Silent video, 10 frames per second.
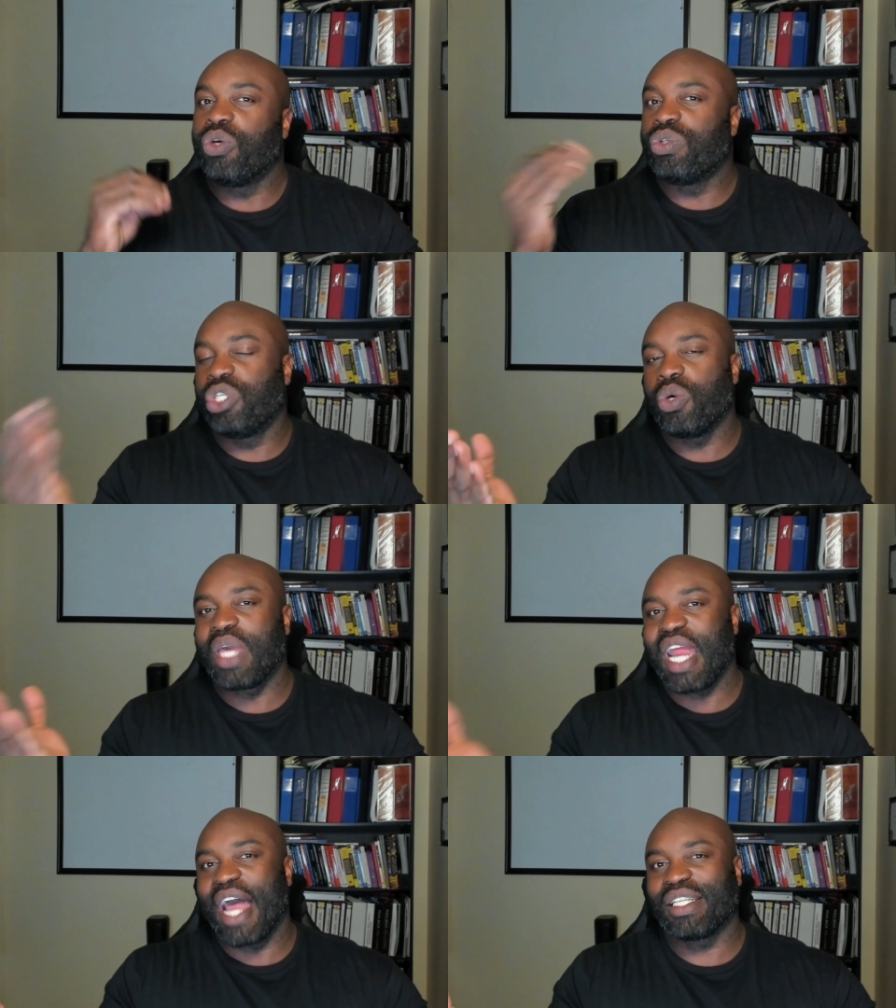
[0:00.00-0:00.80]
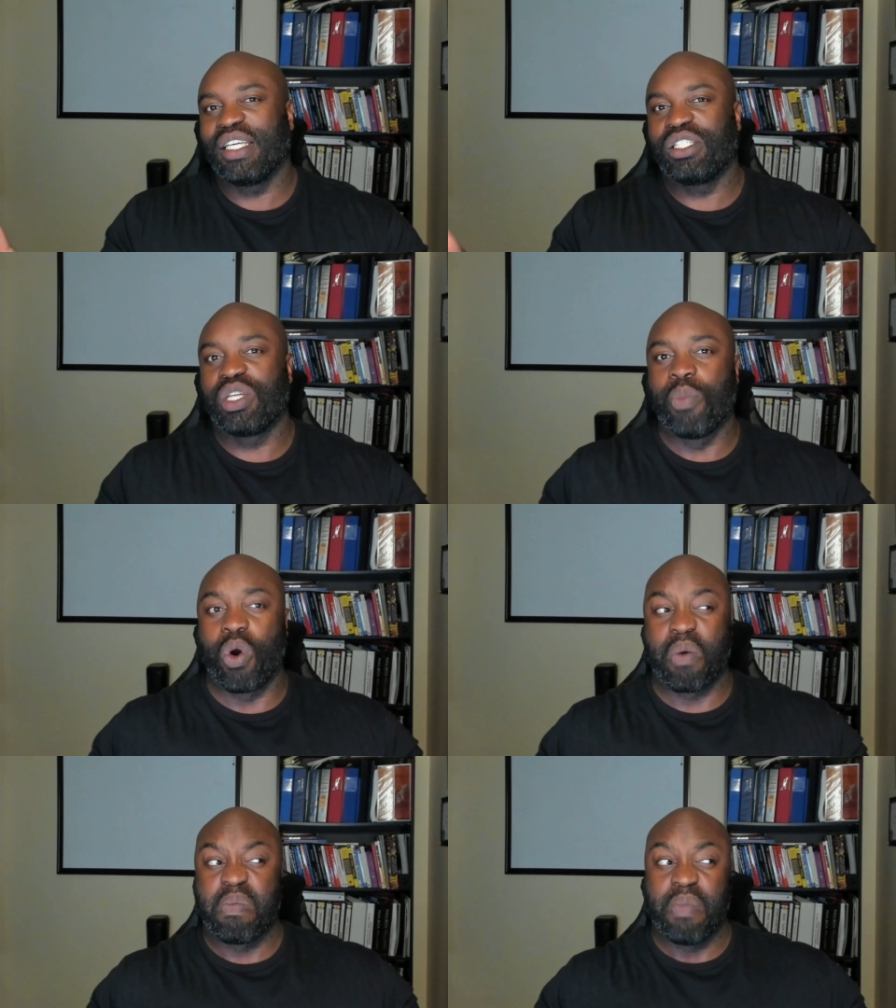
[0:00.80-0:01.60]
do get access to
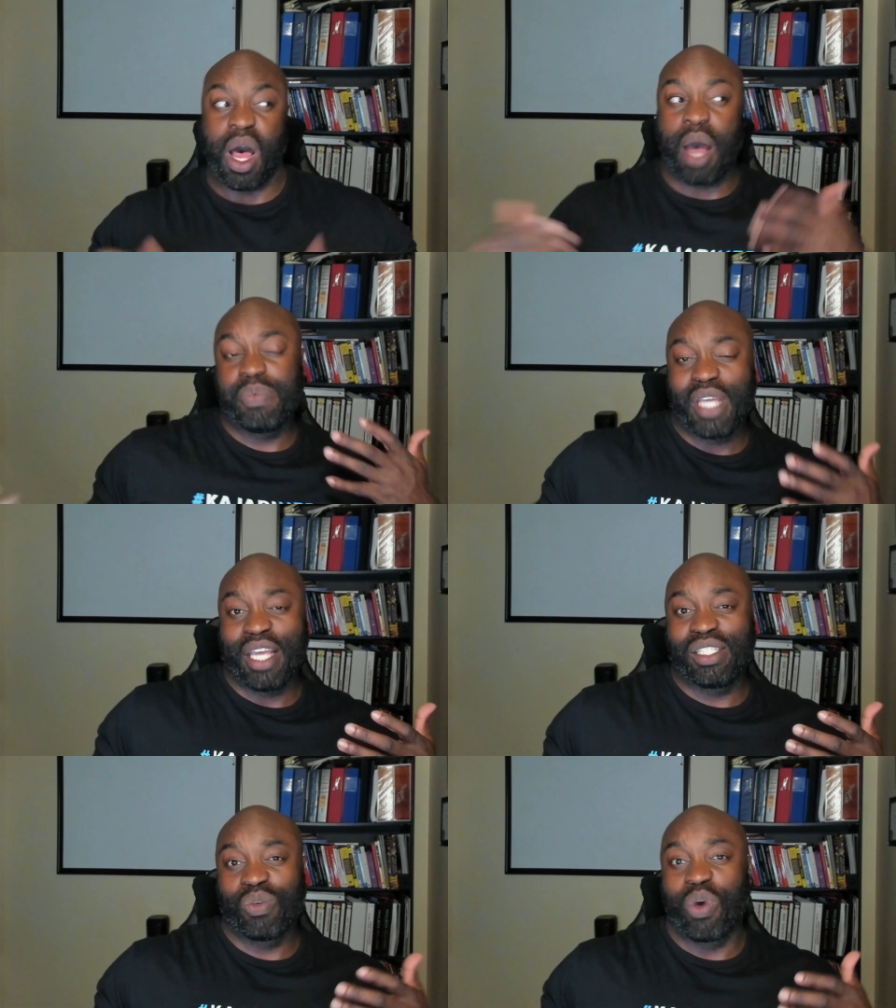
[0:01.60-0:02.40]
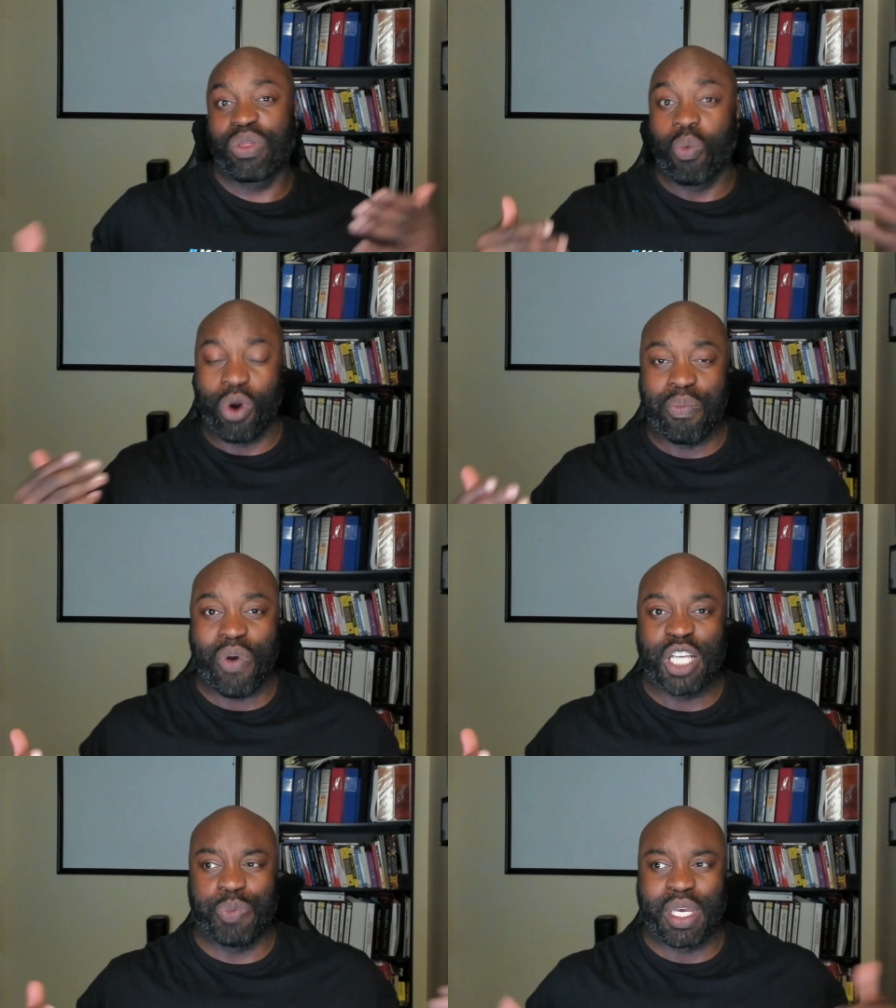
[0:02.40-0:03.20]
more updates with
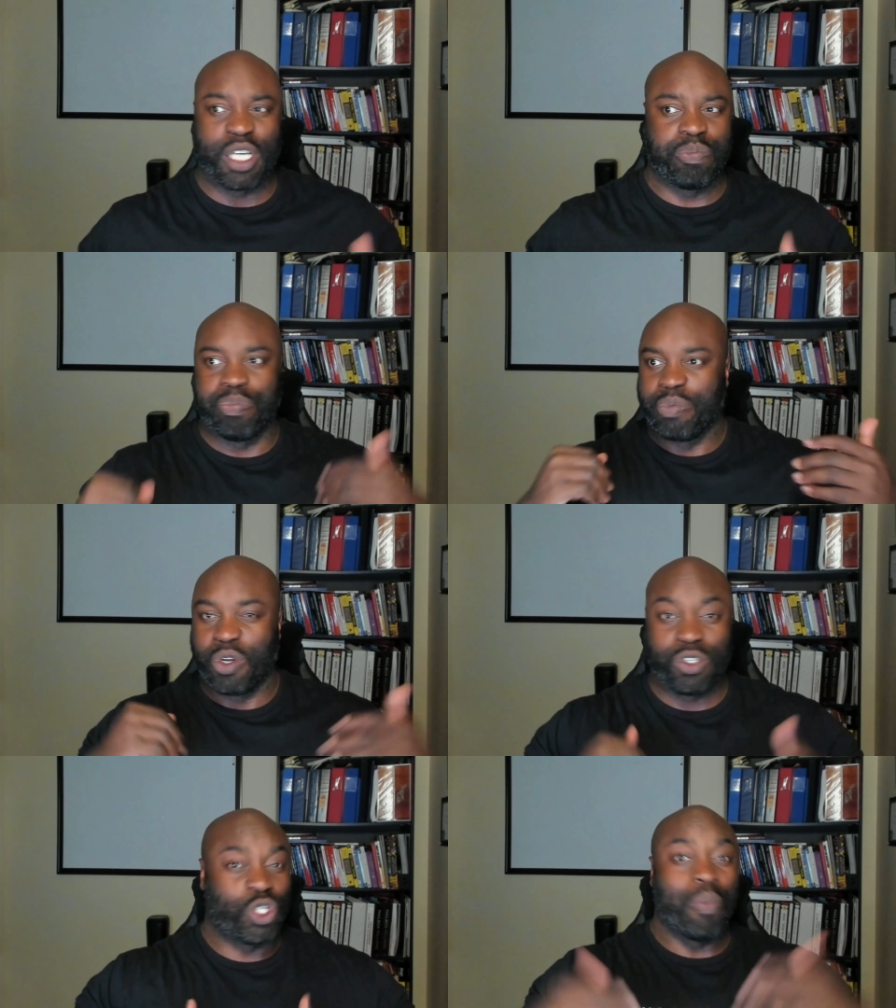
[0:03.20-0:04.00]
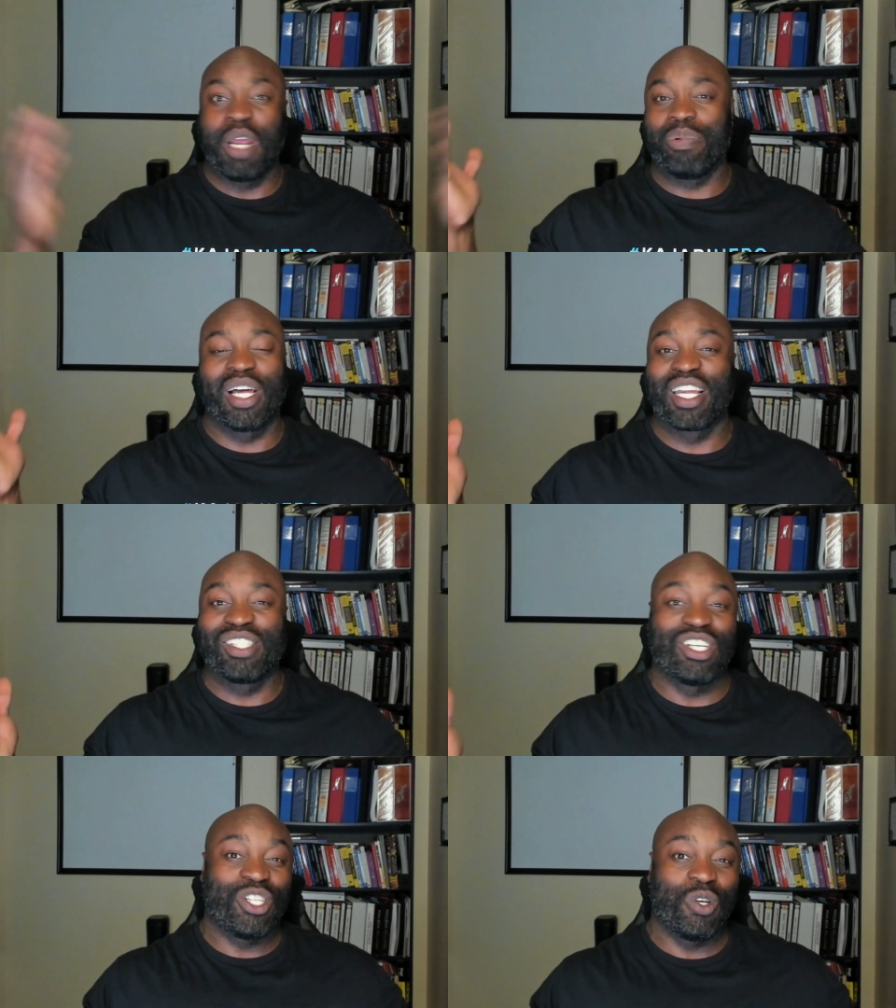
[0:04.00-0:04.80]
WordPress because there's so many
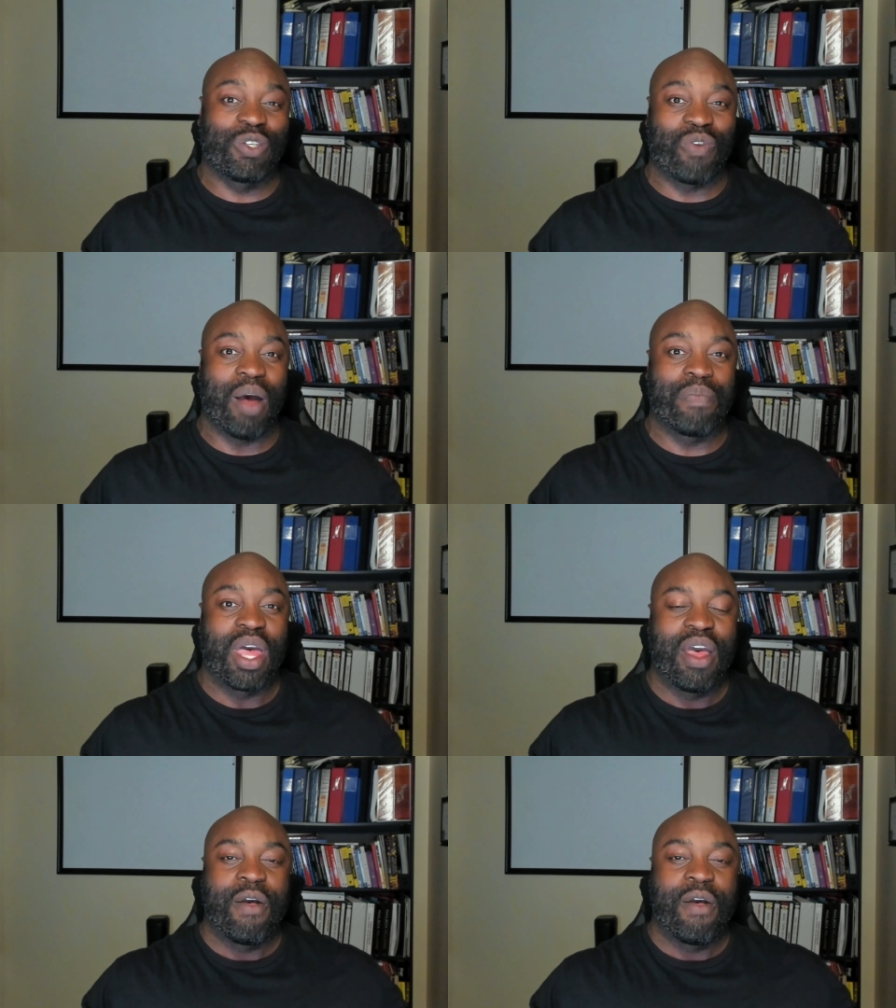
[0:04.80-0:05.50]
plugins to choose from,